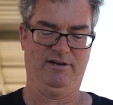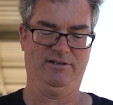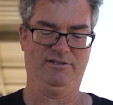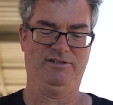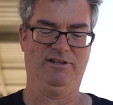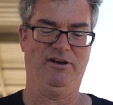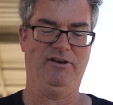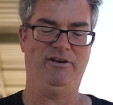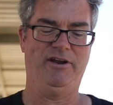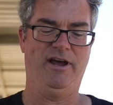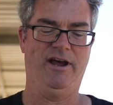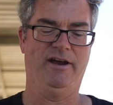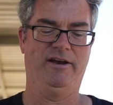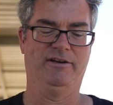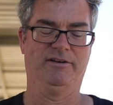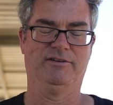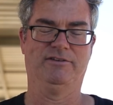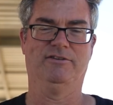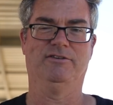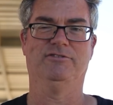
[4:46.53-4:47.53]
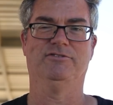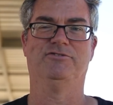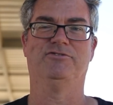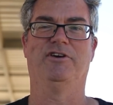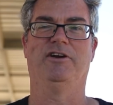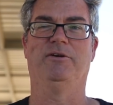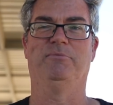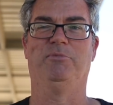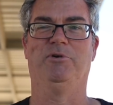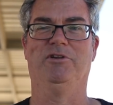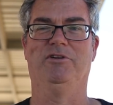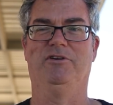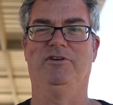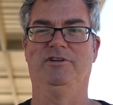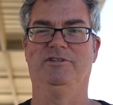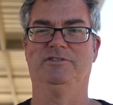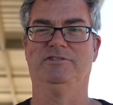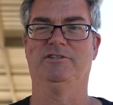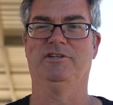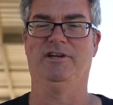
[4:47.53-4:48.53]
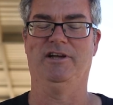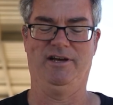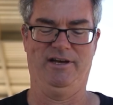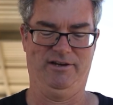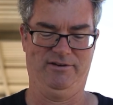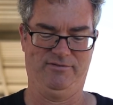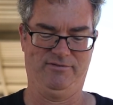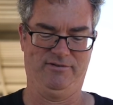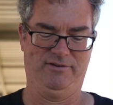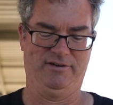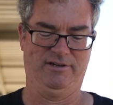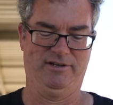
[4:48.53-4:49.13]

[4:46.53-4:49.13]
slow down and concentrate on my lines today and try.